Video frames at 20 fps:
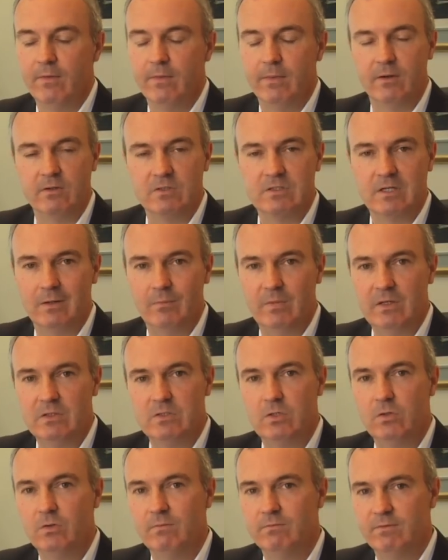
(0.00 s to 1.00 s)
There's going to be
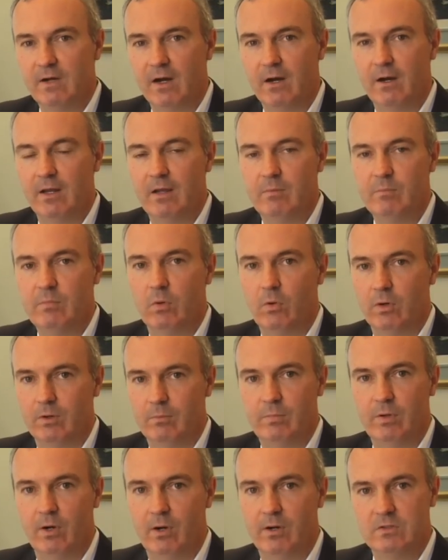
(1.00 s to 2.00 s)
two very
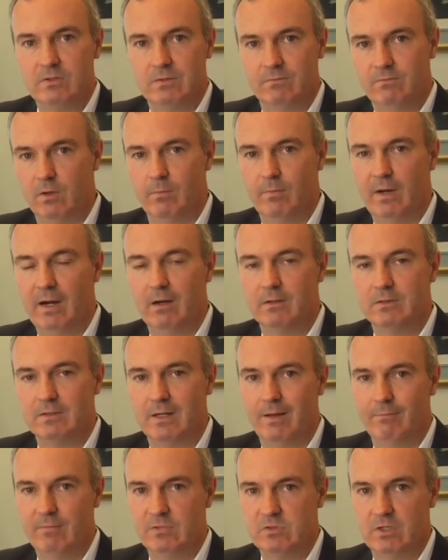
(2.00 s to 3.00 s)
important parts of your
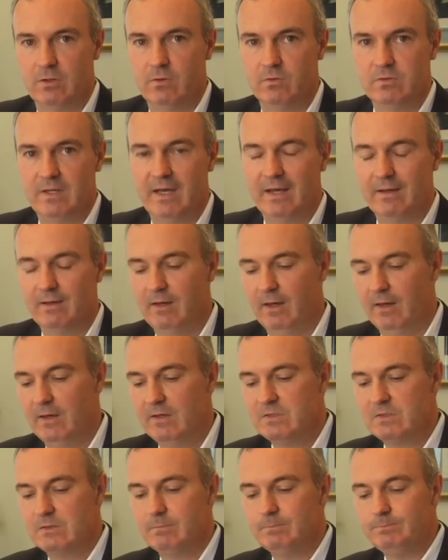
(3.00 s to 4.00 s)
Maritime and Jones Act
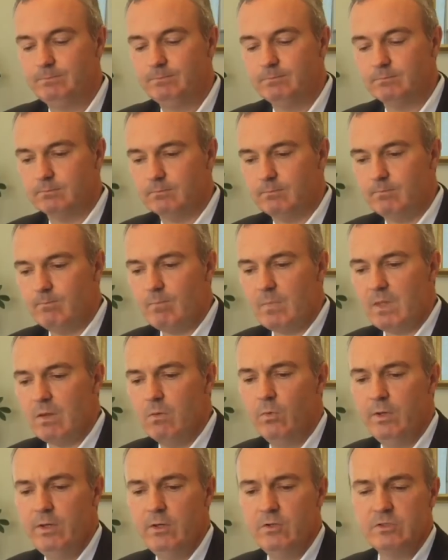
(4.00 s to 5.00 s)
case.
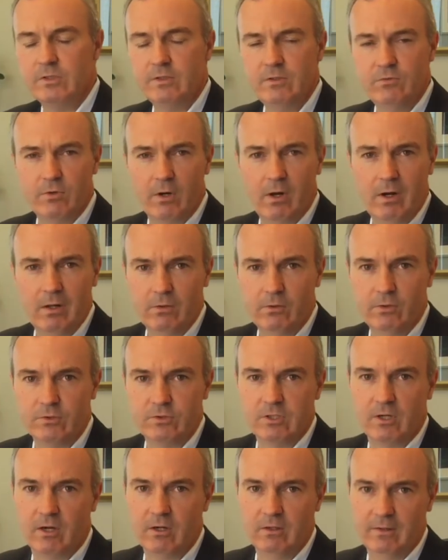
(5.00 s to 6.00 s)
We usually draw a little
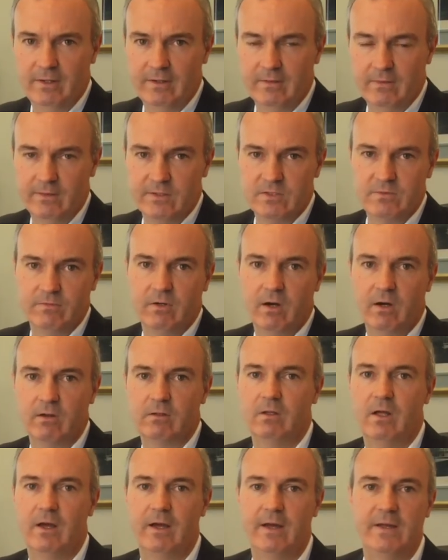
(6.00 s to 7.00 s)
chart like this for our
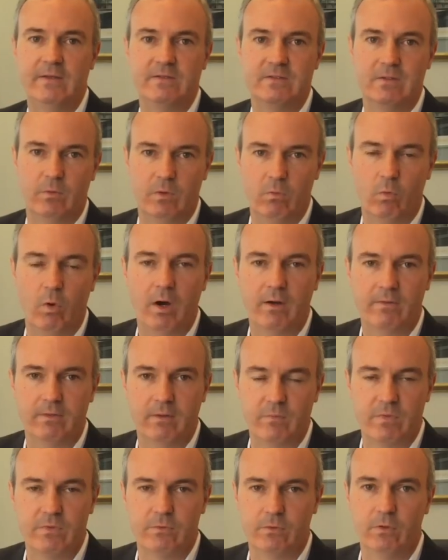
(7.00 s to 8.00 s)
clients, and we walk
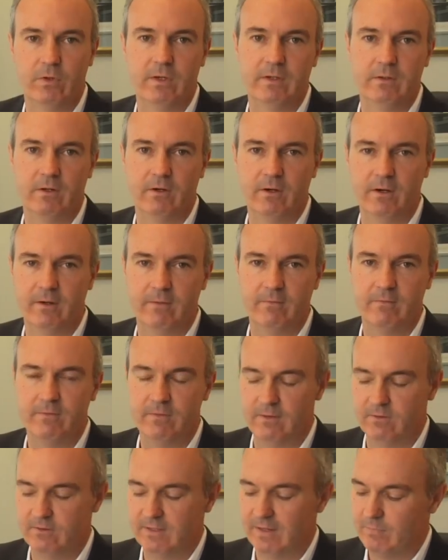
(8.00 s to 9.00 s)
them through it during
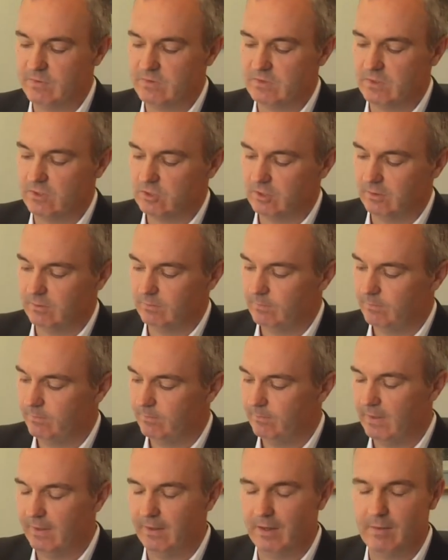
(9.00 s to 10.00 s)
their deposition
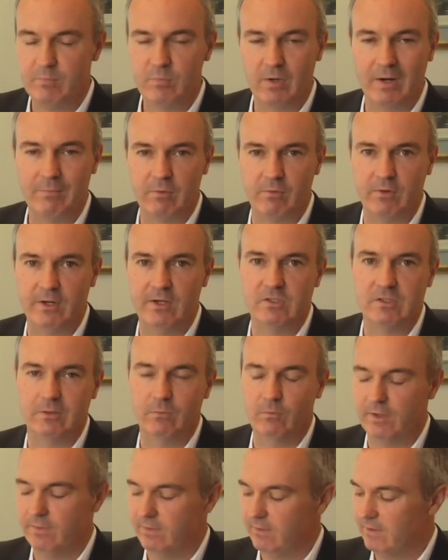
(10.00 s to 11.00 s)

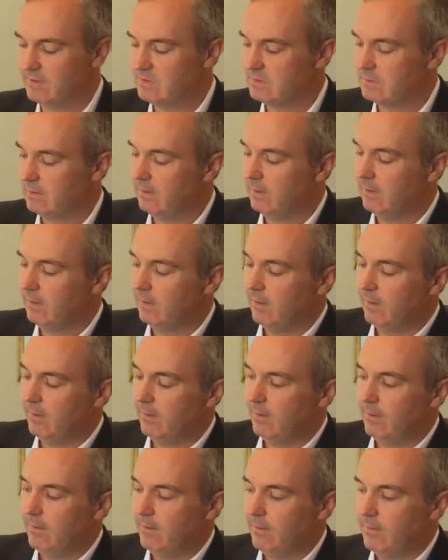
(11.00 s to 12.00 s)
preparation with us.
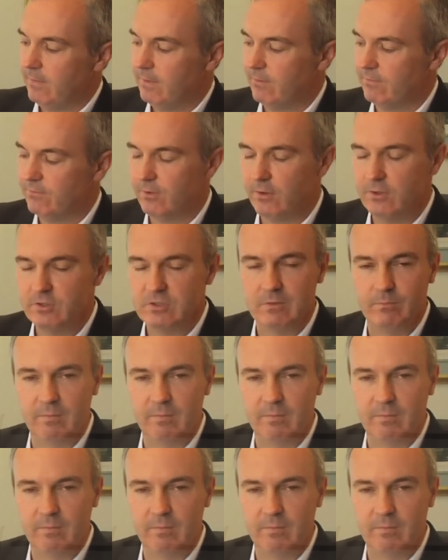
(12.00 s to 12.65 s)
The first